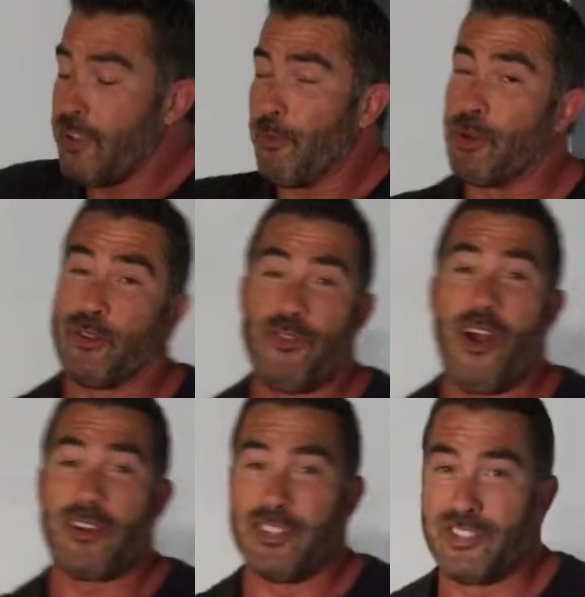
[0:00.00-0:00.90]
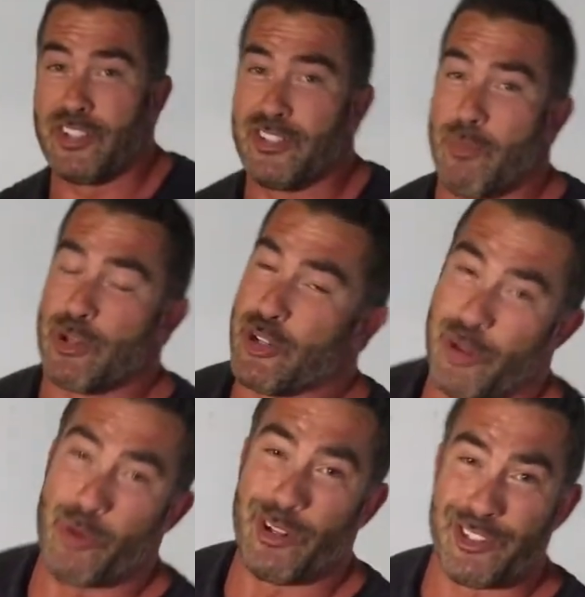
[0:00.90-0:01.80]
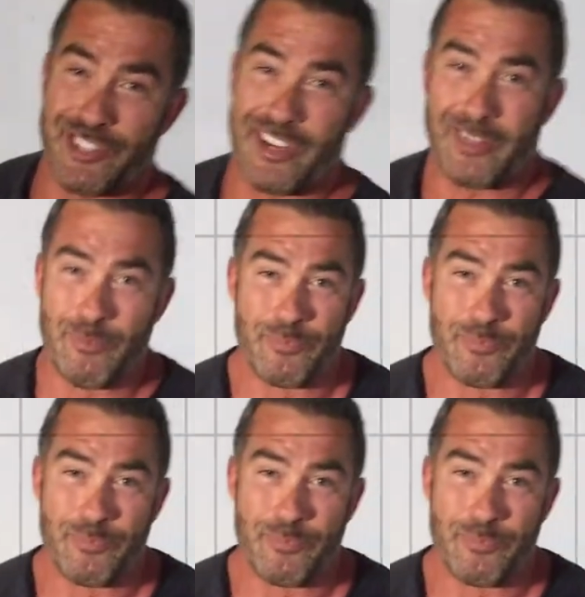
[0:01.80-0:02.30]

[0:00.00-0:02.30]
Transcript: I'm going to fire these things up and show you what it looks like.